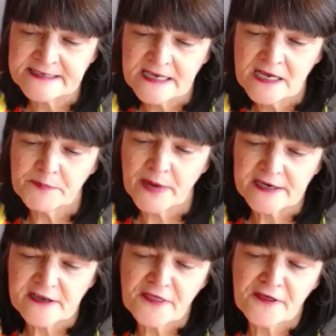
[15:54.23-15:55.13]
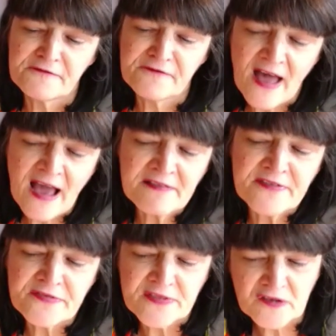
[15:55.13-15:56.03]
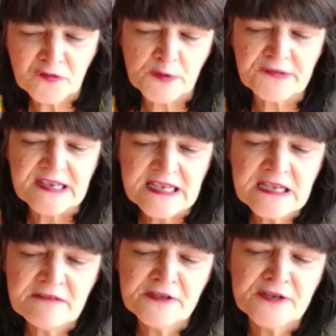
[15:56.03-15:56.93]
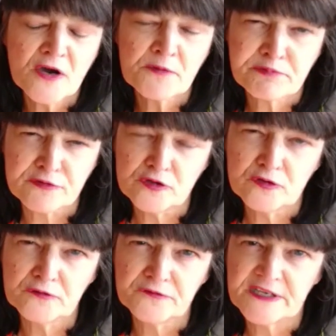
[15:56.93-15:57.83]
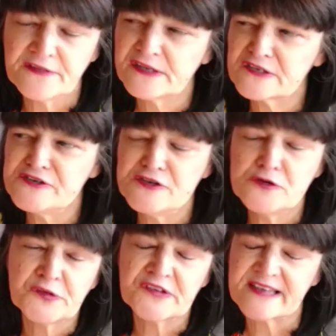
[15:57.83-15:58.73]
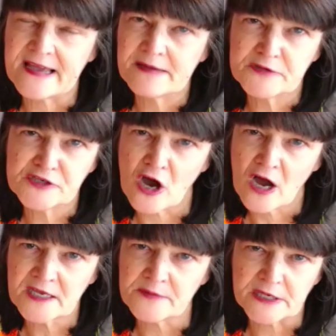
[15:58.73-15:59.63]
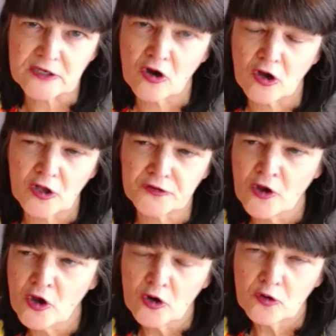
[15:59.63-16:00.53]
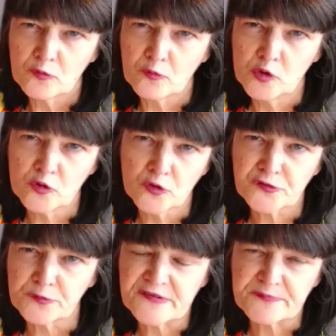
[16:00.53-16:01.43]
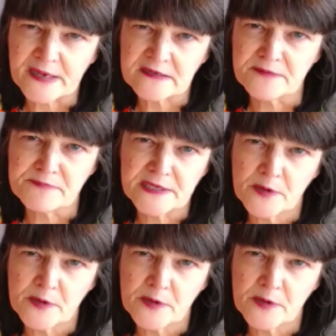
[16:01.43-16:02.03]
But the fact that this was even approved, this new scam document called Rules Respecting Minimum